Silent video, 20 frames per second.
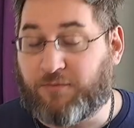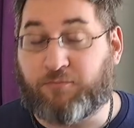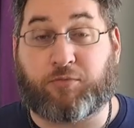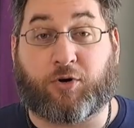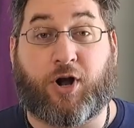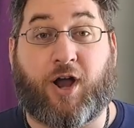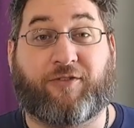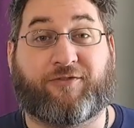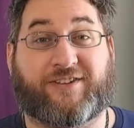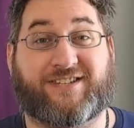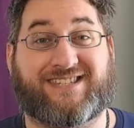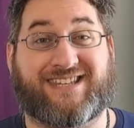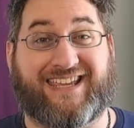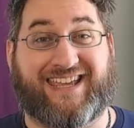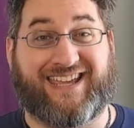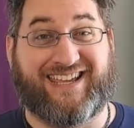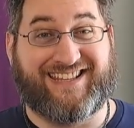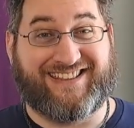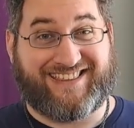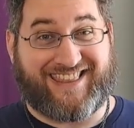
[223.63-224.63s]

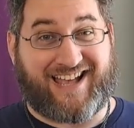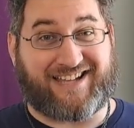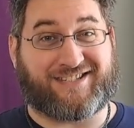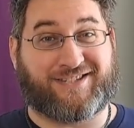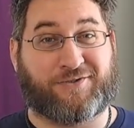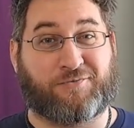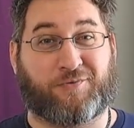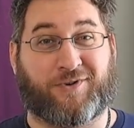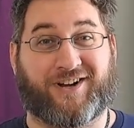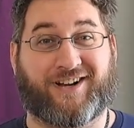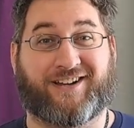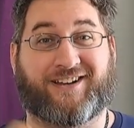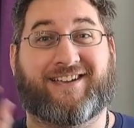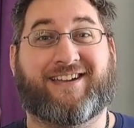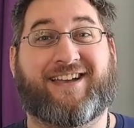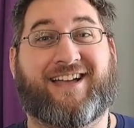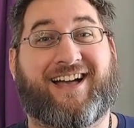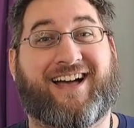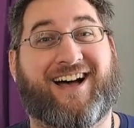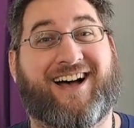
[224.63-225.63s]
Prophecy, that's the word.
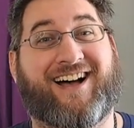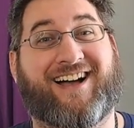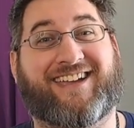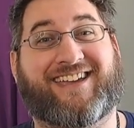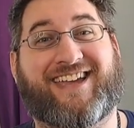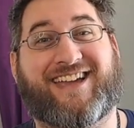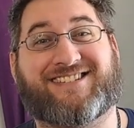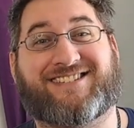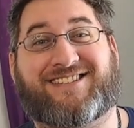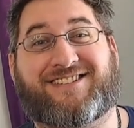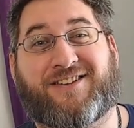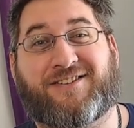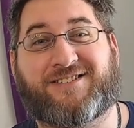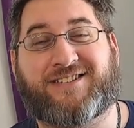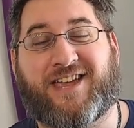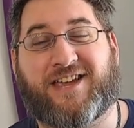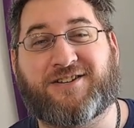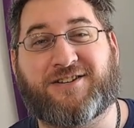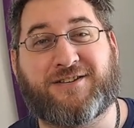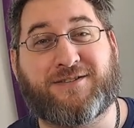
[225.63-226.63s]
He has
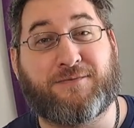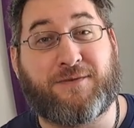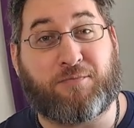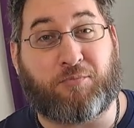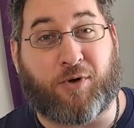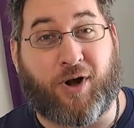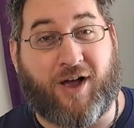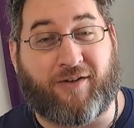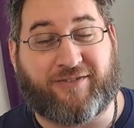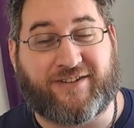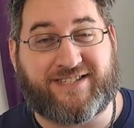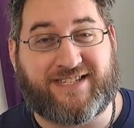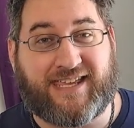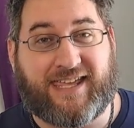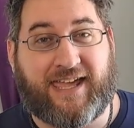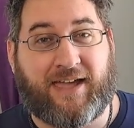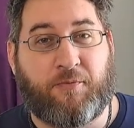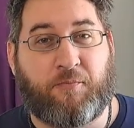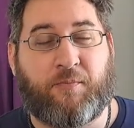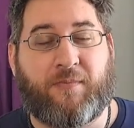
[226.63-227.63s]
associations with
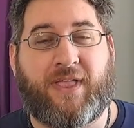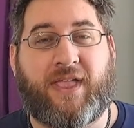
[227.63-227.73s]
prophecy